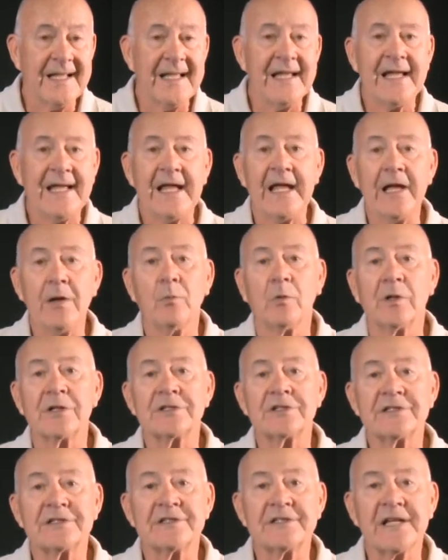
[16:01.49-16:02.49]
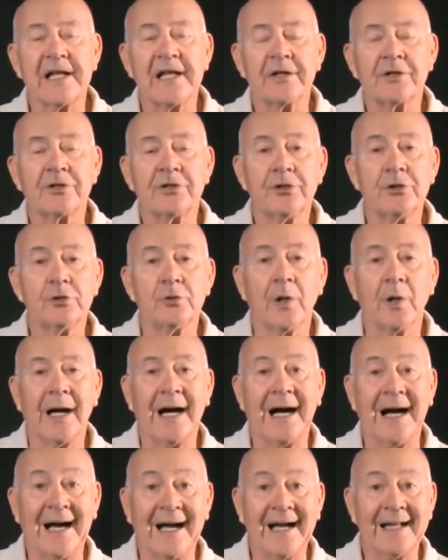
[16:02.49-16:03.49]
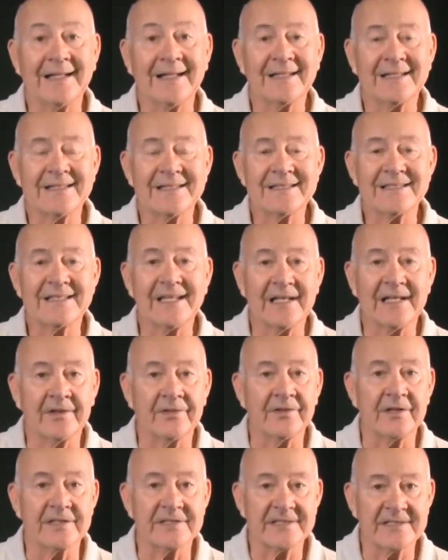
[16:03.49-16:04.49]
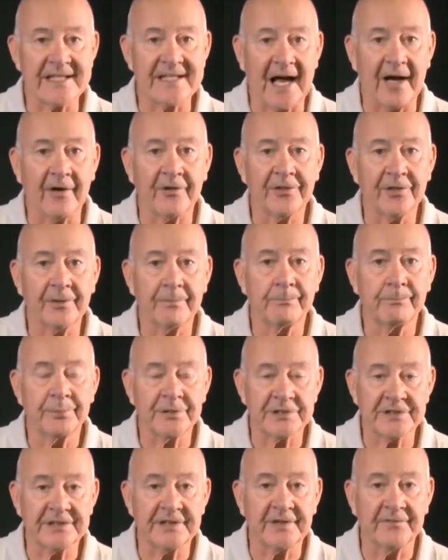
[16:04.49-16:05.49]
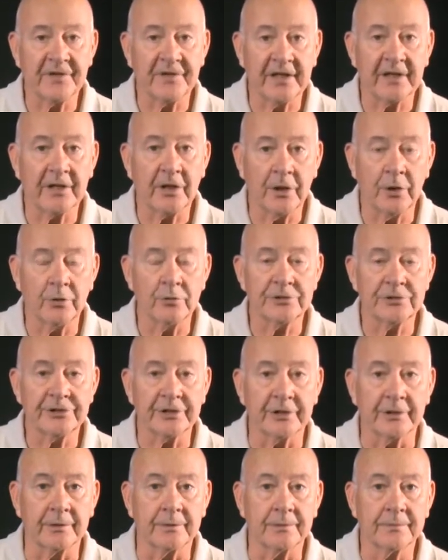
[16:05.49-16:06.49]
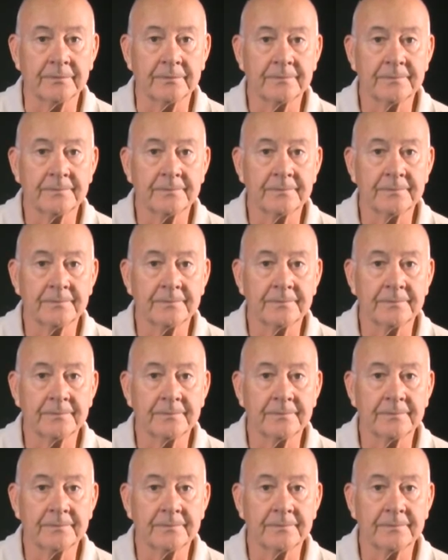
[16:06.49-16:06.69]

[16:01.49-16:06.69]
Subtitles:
He was sent to islands in the South Pacific Ocean